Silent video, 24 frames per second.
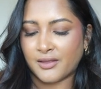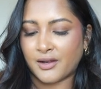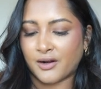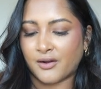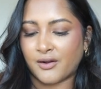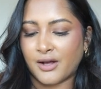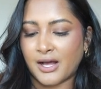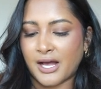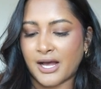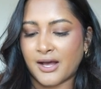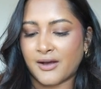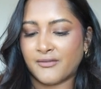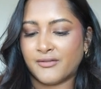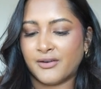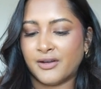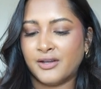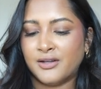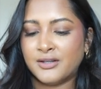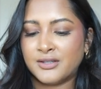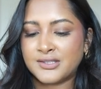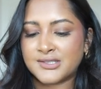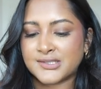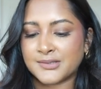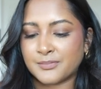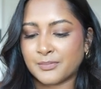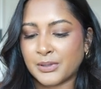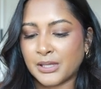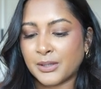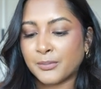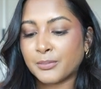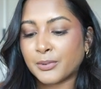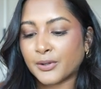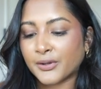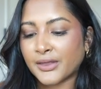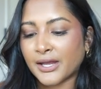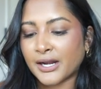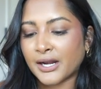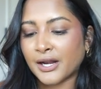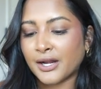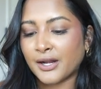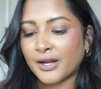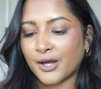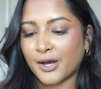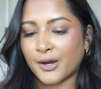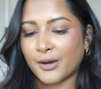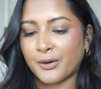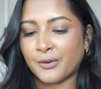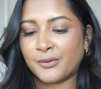that I'll have some people that I
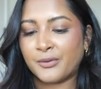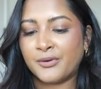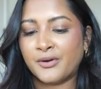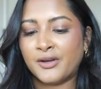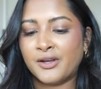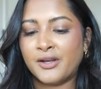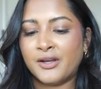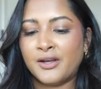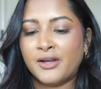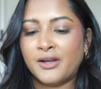know